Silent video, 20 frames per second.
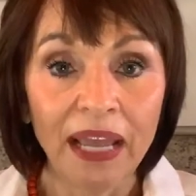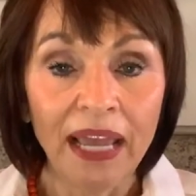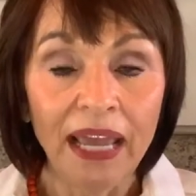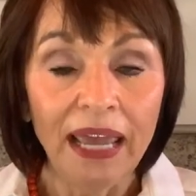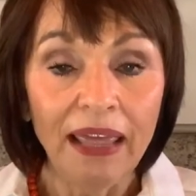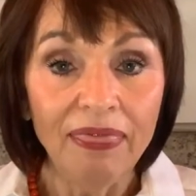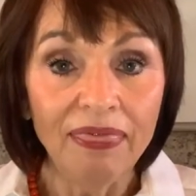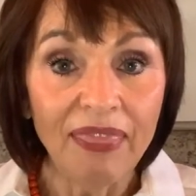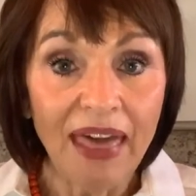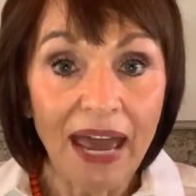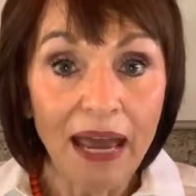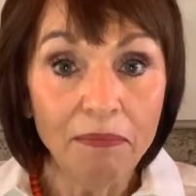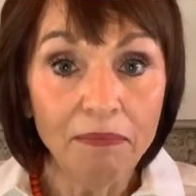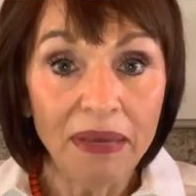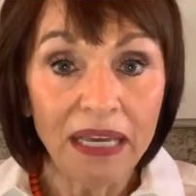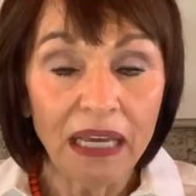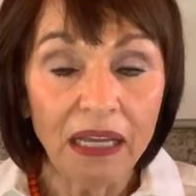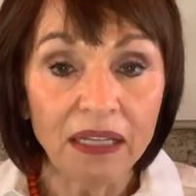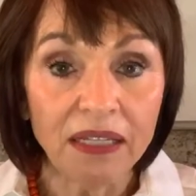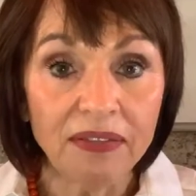That
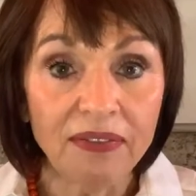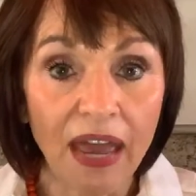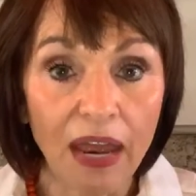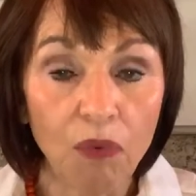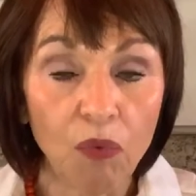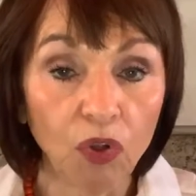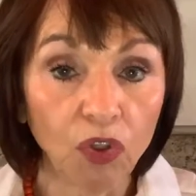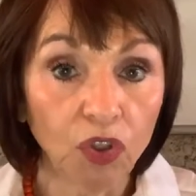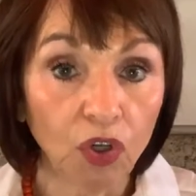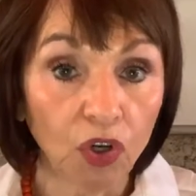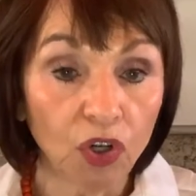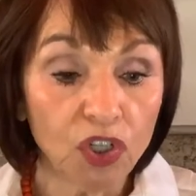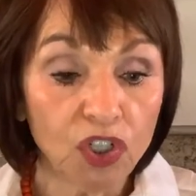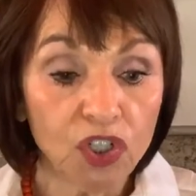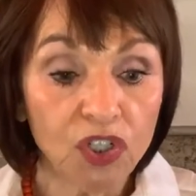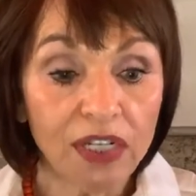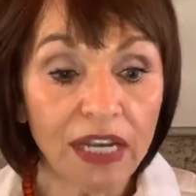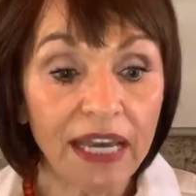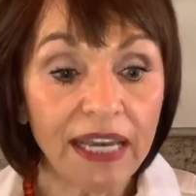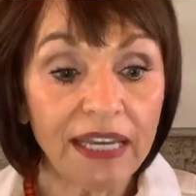means they will learn to
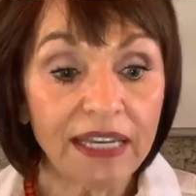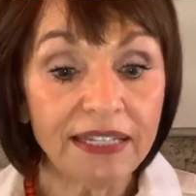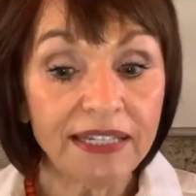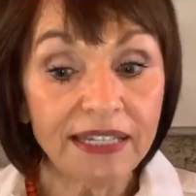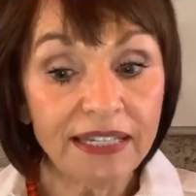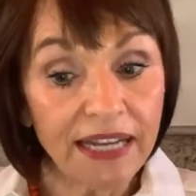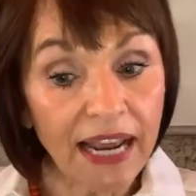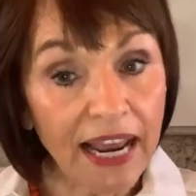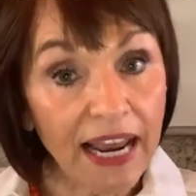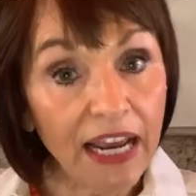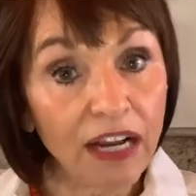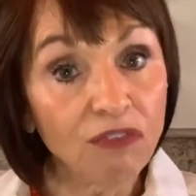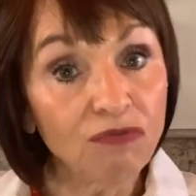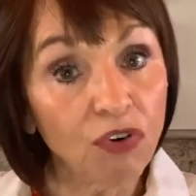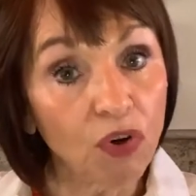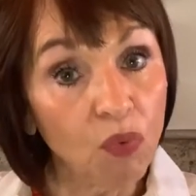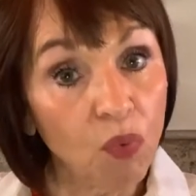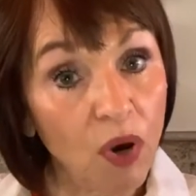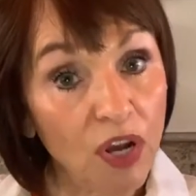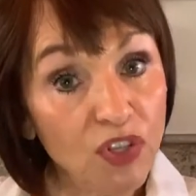take a stand for
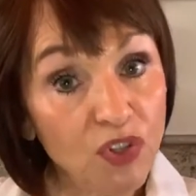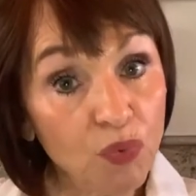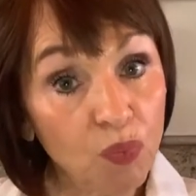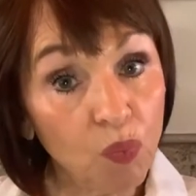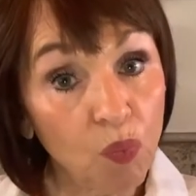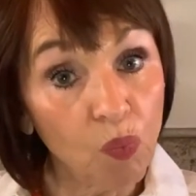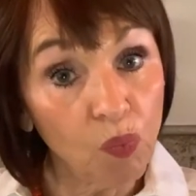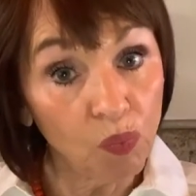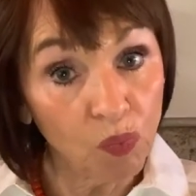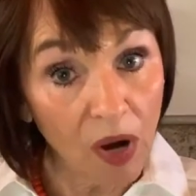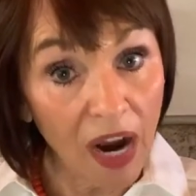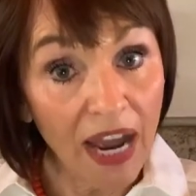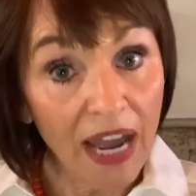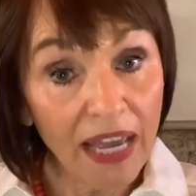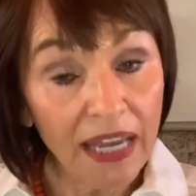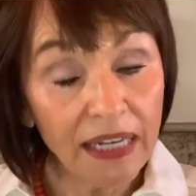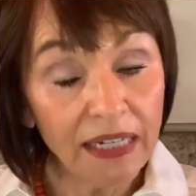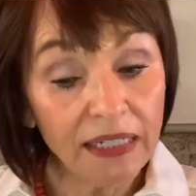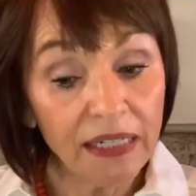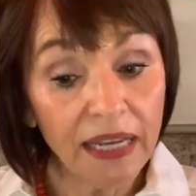what's
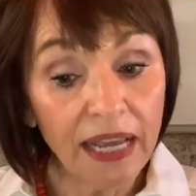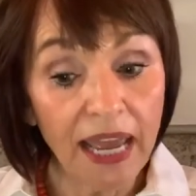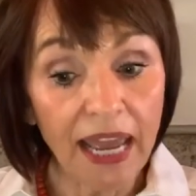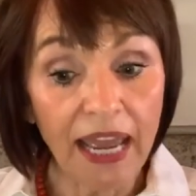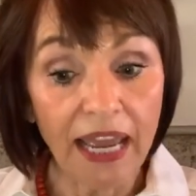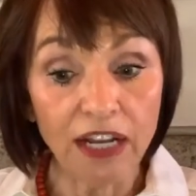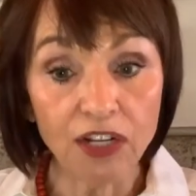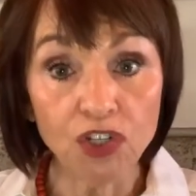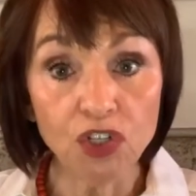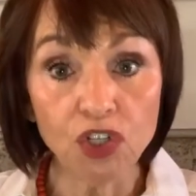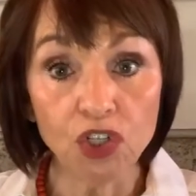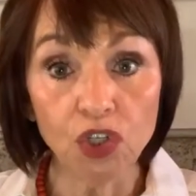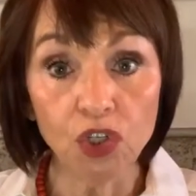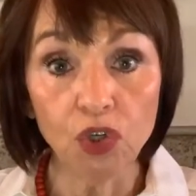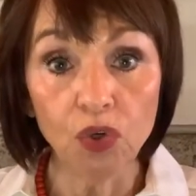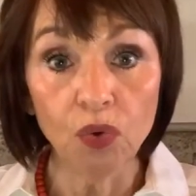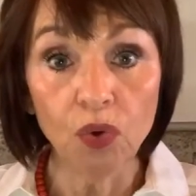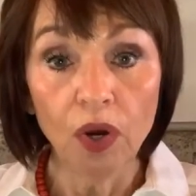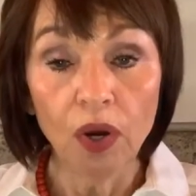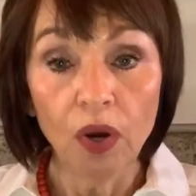right and to
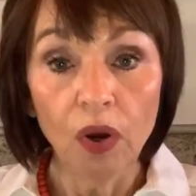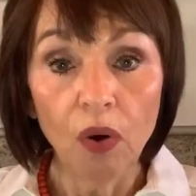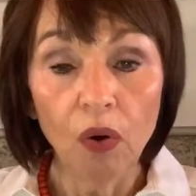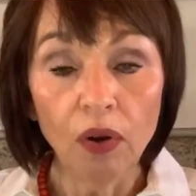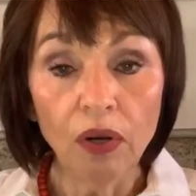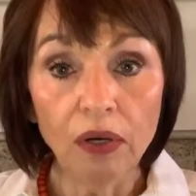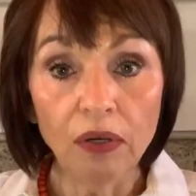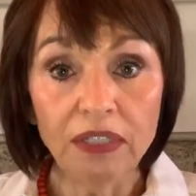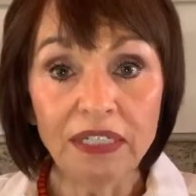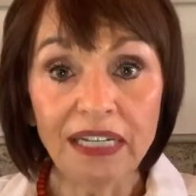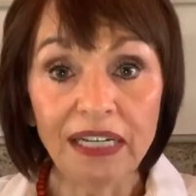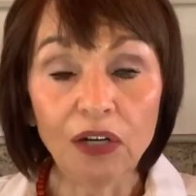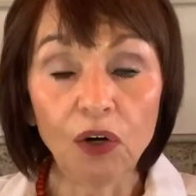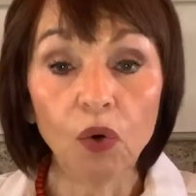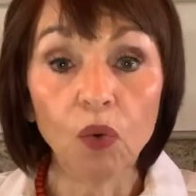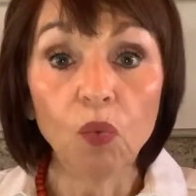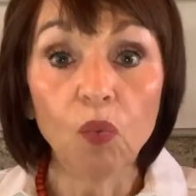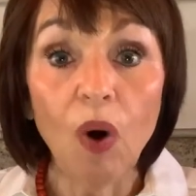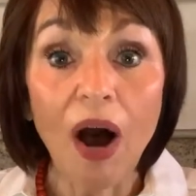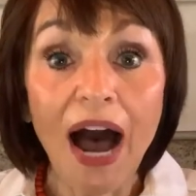deal
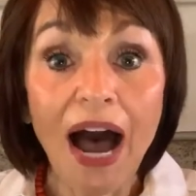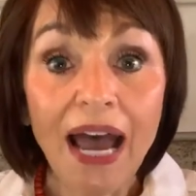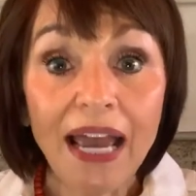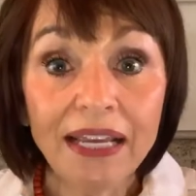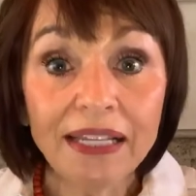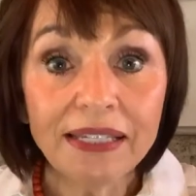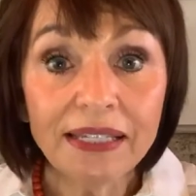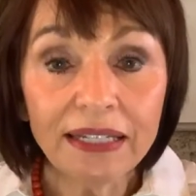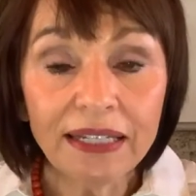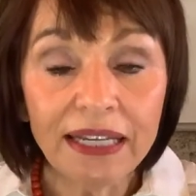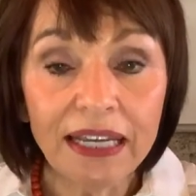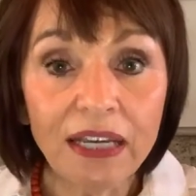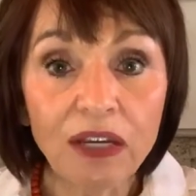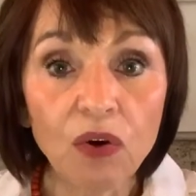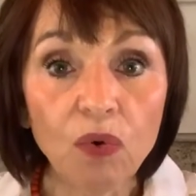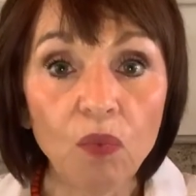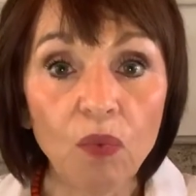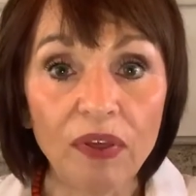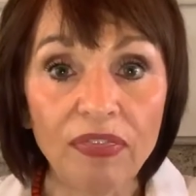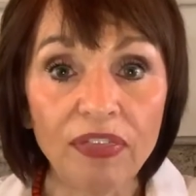wisely
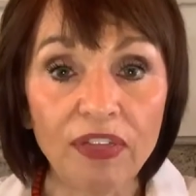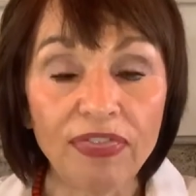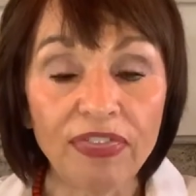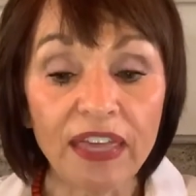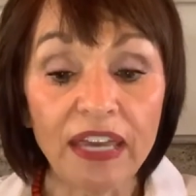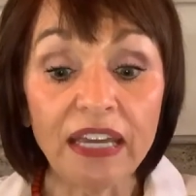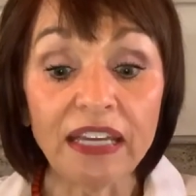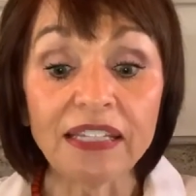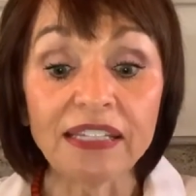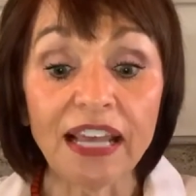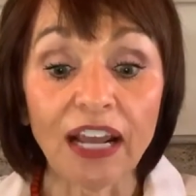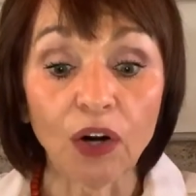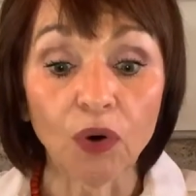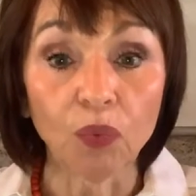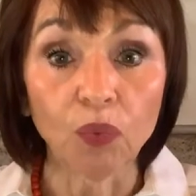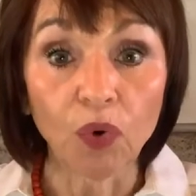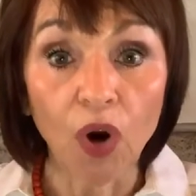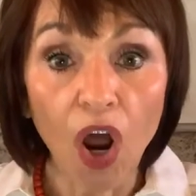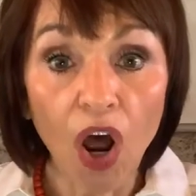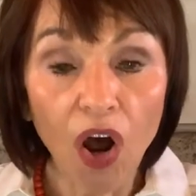with the things that are
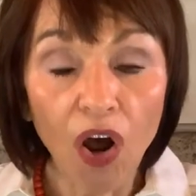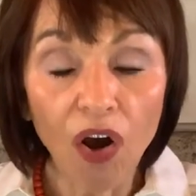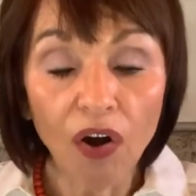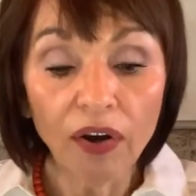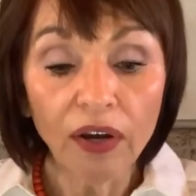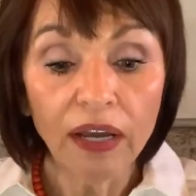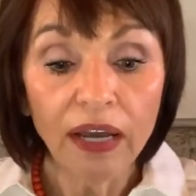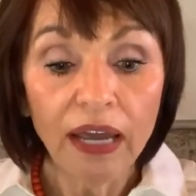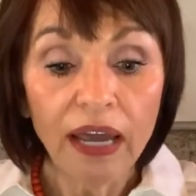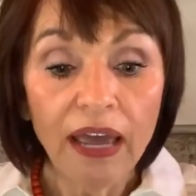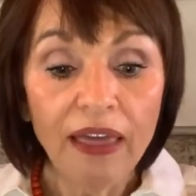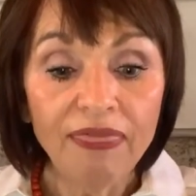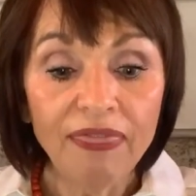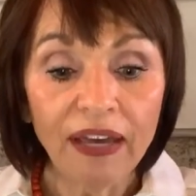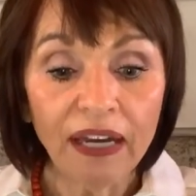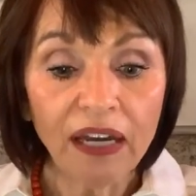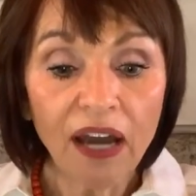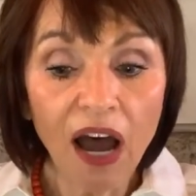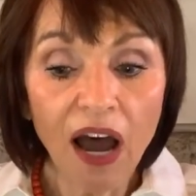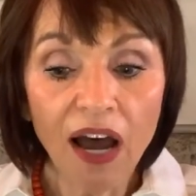wrong. The
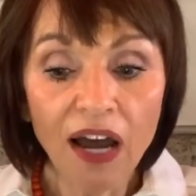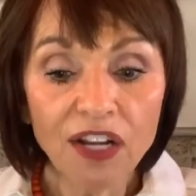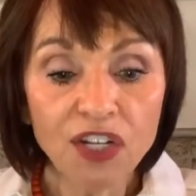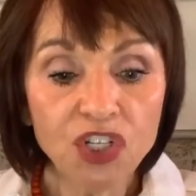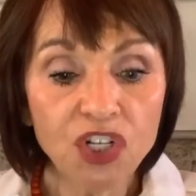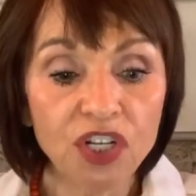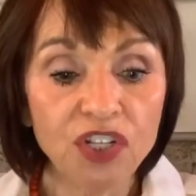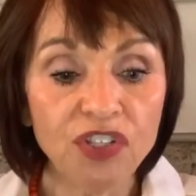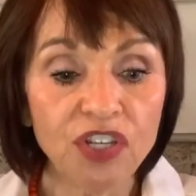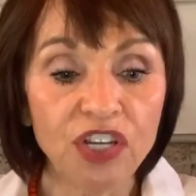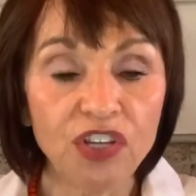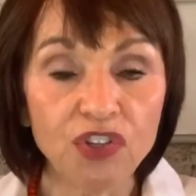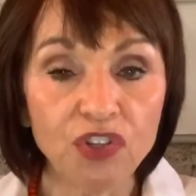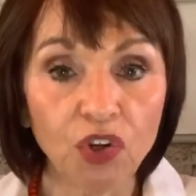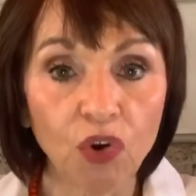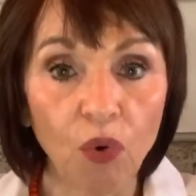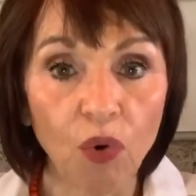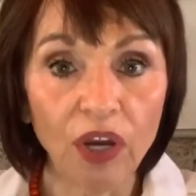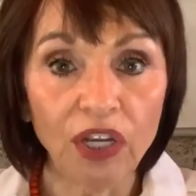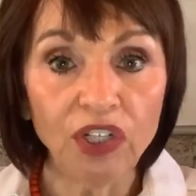conscience is
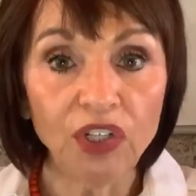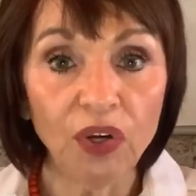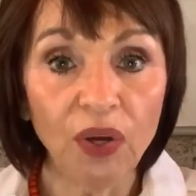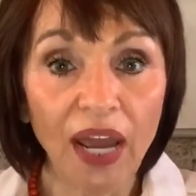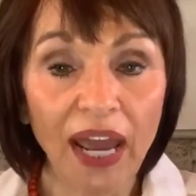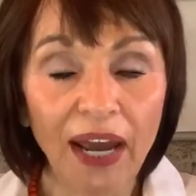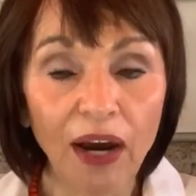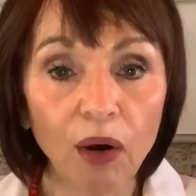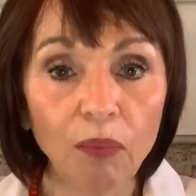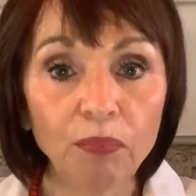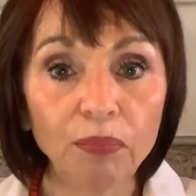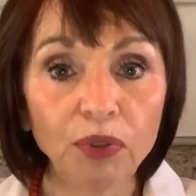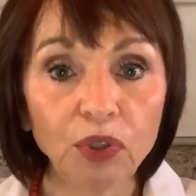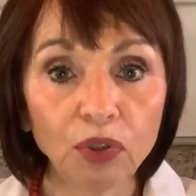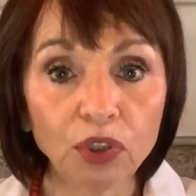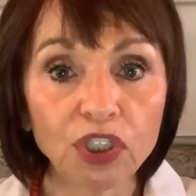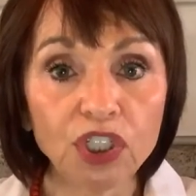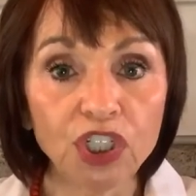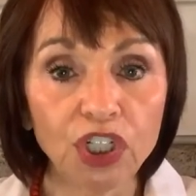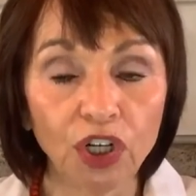going to help your
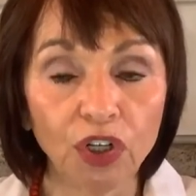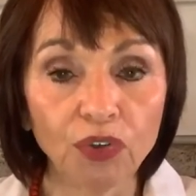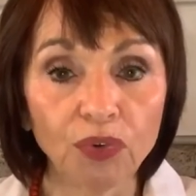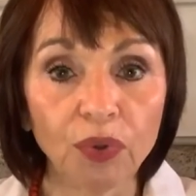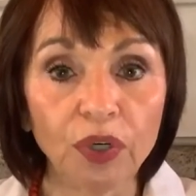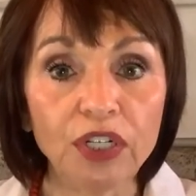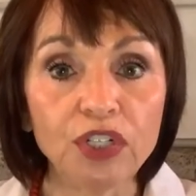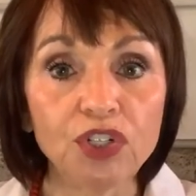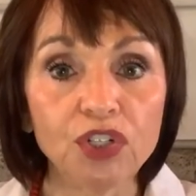children to